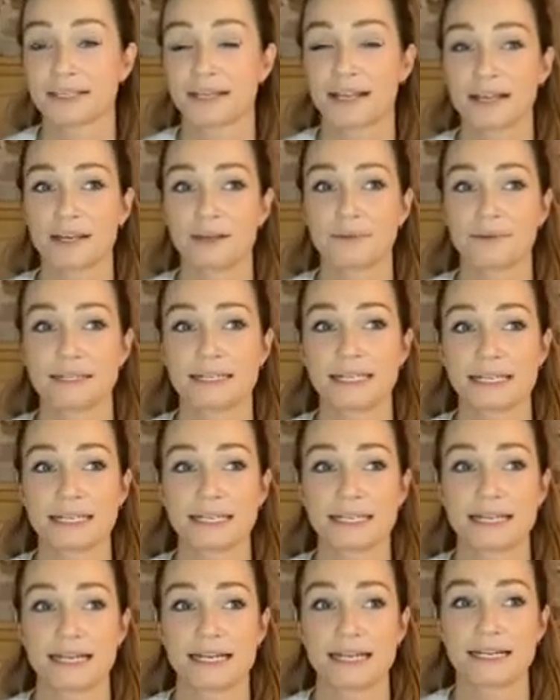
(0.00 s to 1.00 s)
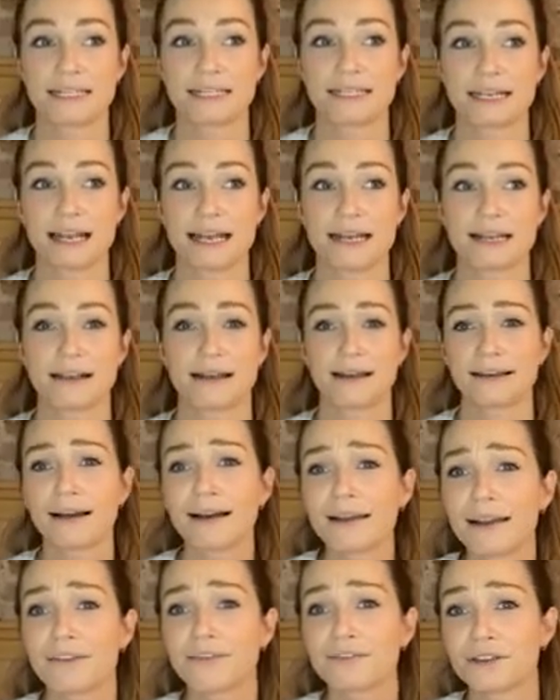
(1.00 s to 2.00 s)
Like, we didn't say like
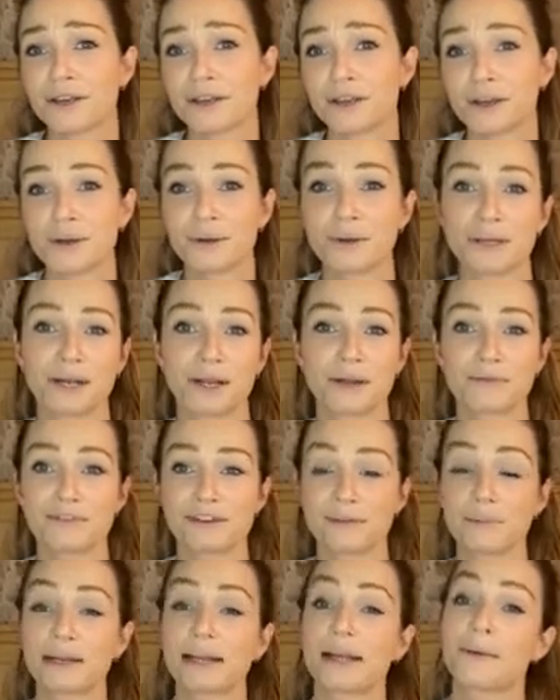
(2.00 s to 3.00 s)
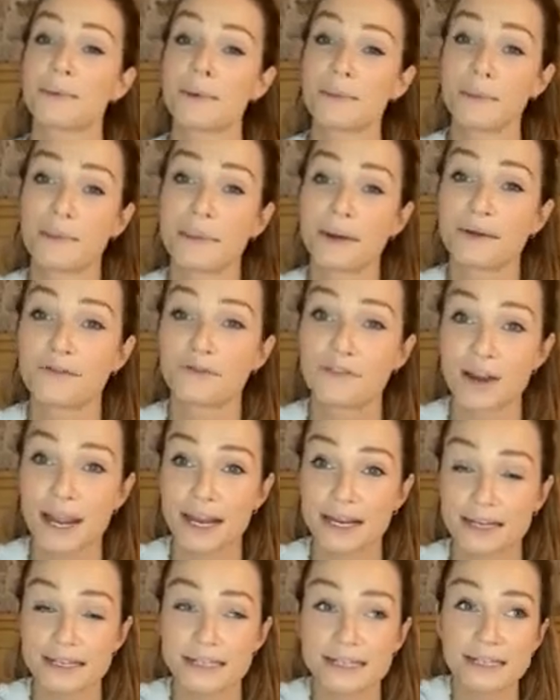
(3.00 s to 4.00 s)
I love you, you know, flippantly. I remember my
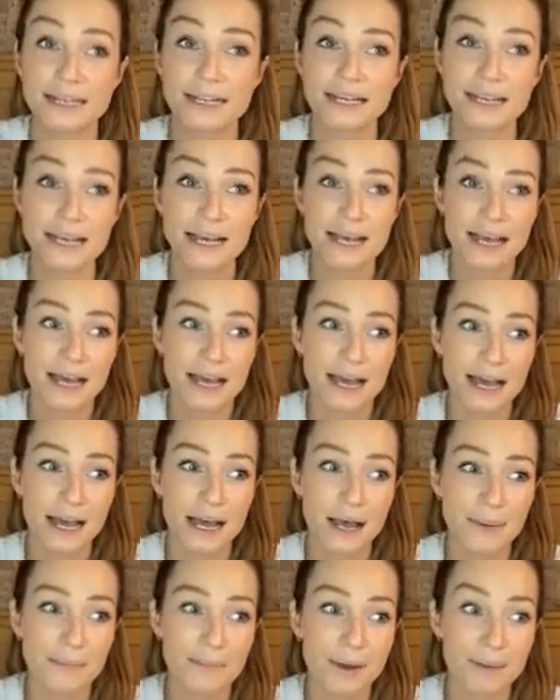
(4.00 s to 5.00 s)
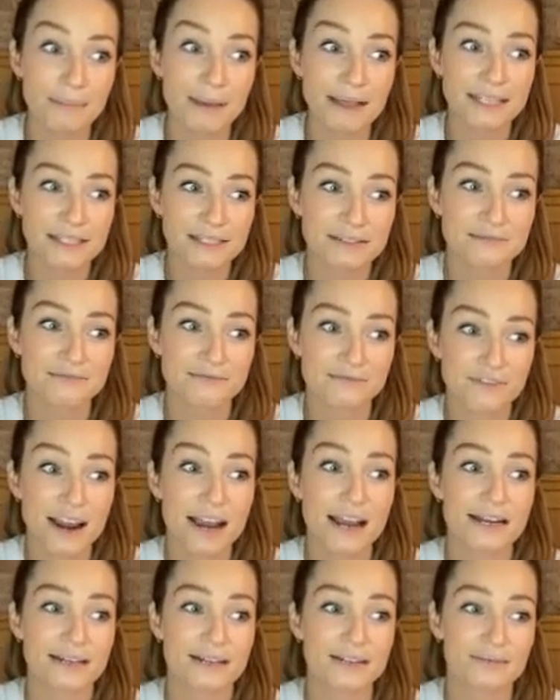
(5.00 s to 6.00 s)
friend, my best
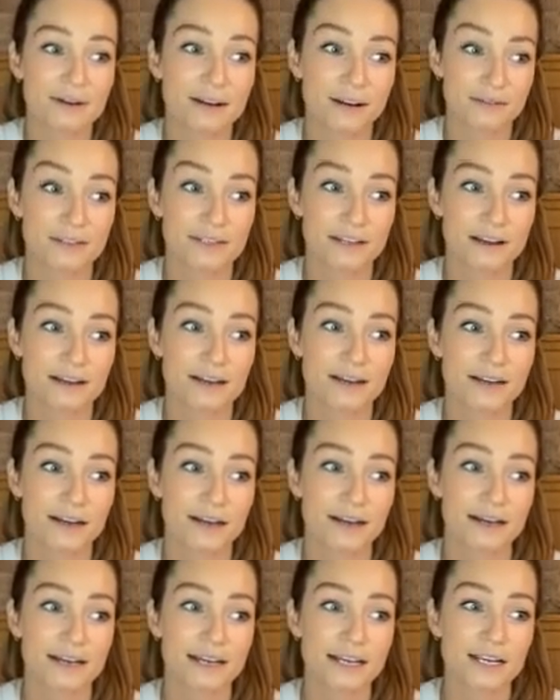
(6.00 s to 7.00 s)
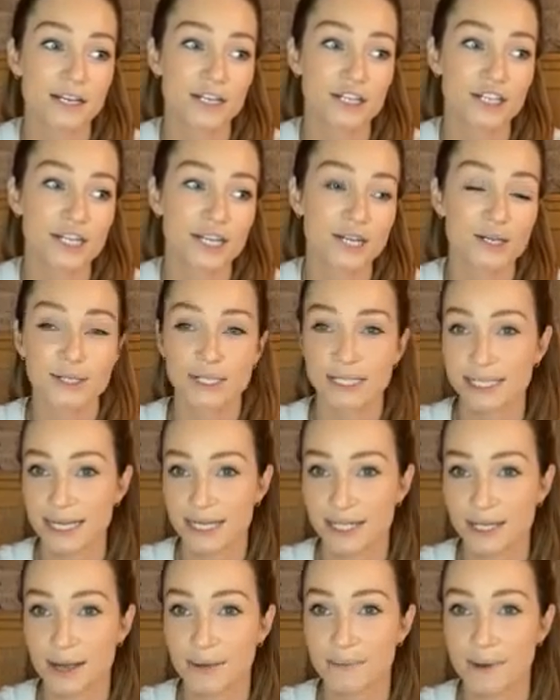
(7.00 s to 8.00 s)
friend when I was younger, she used to say
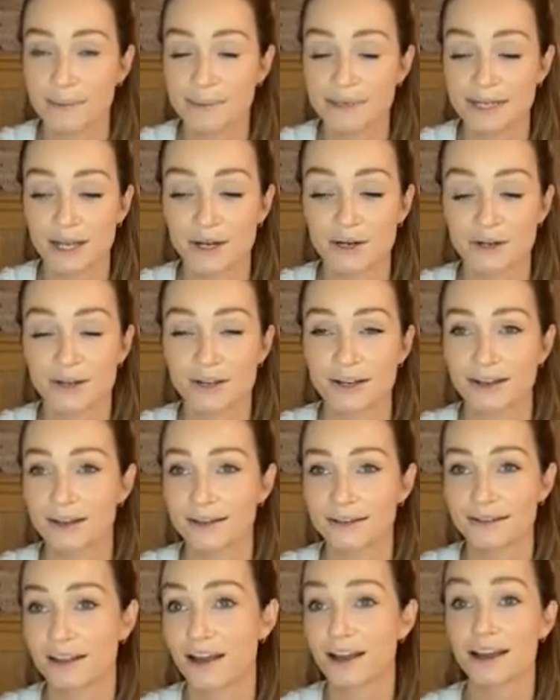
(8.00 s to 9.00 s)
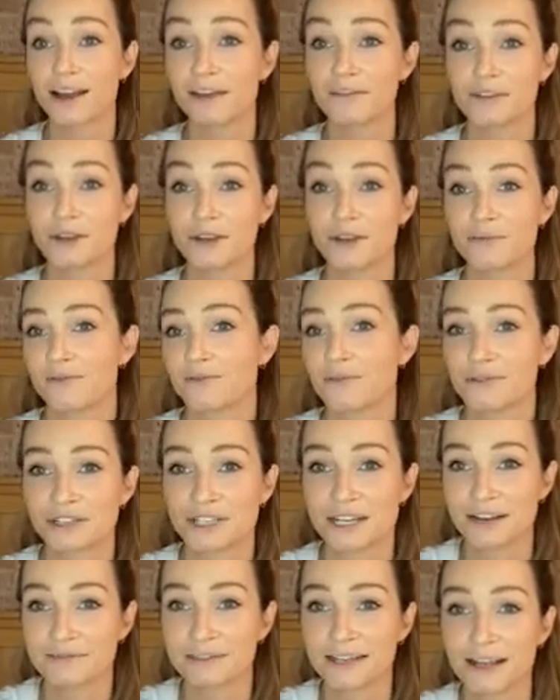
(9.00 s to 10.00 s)
to her mum and dad, I love you, before
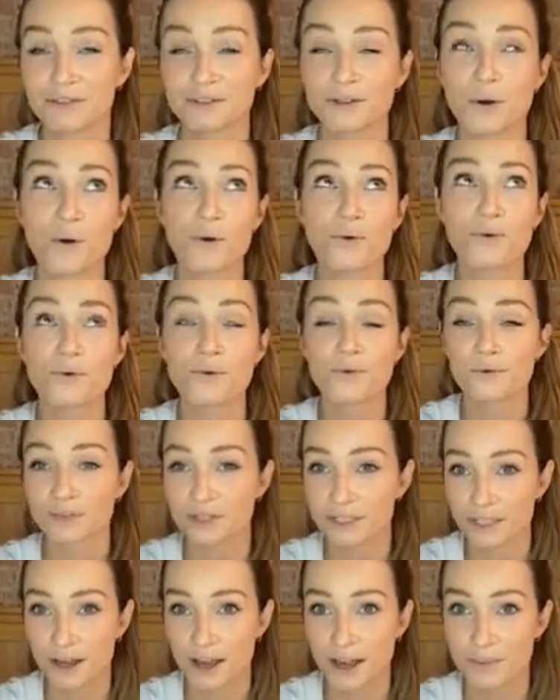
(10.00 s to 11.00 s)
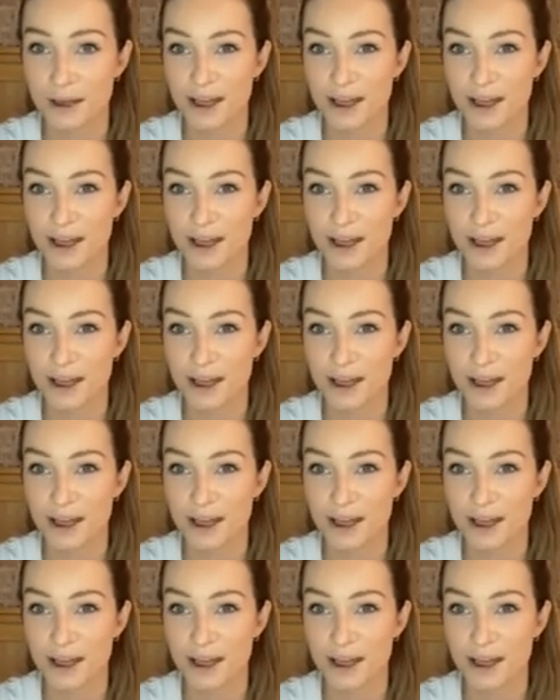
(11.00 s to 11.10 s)
she left the house, all the time.